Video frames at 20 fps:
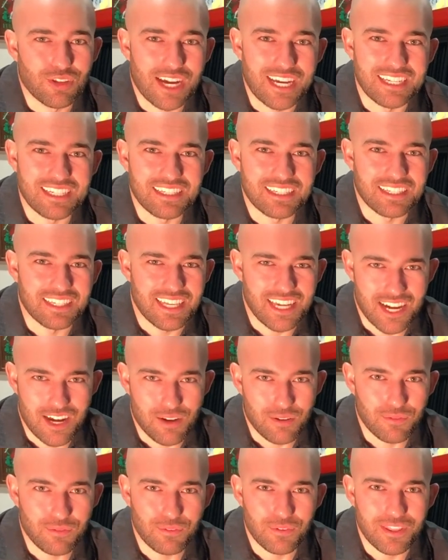I didn't
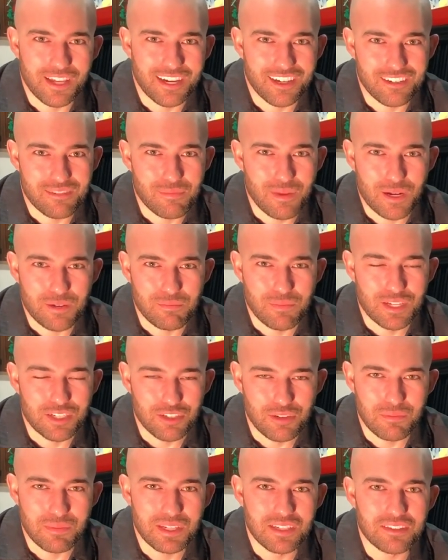account for that in my
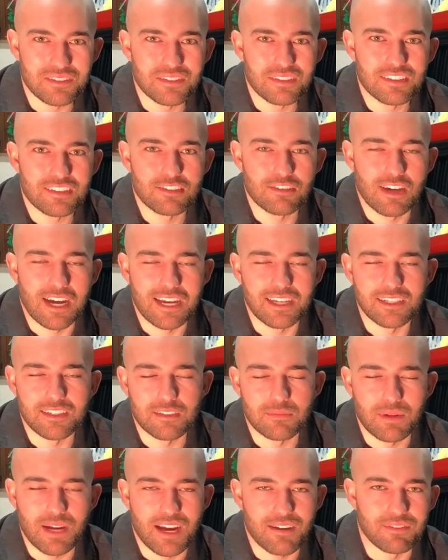measurements. So I ended
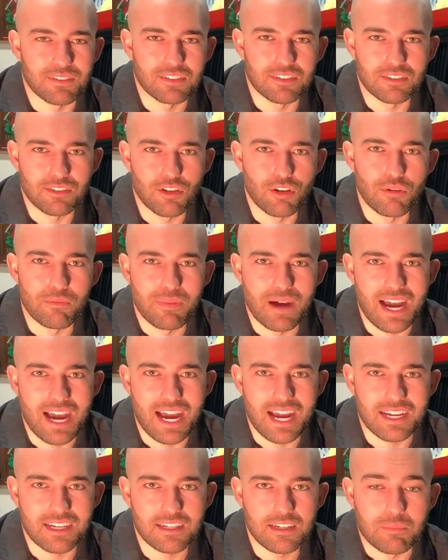up having to go
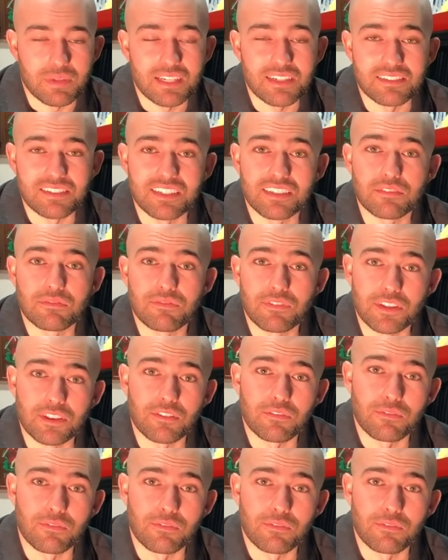back because it didn't fit the